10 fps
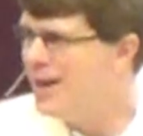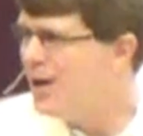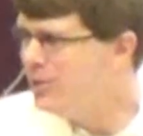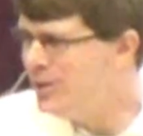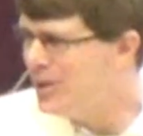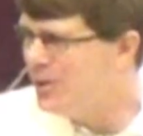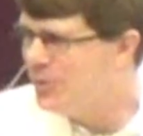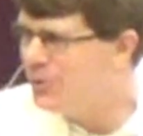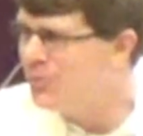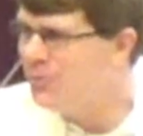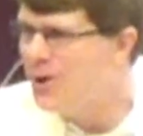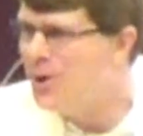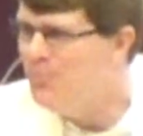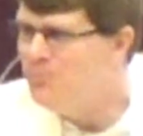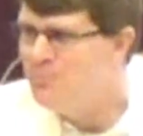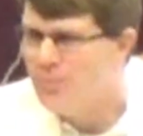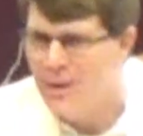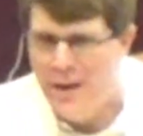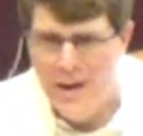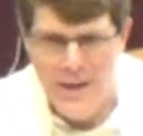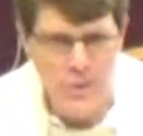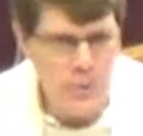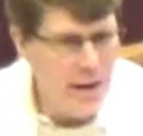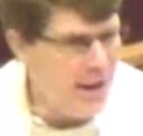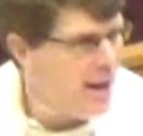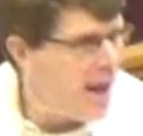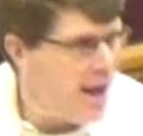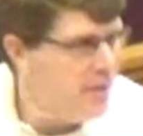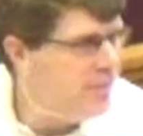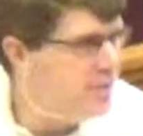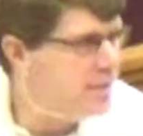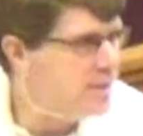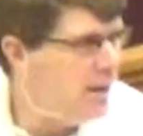calculator on your phone and try to add this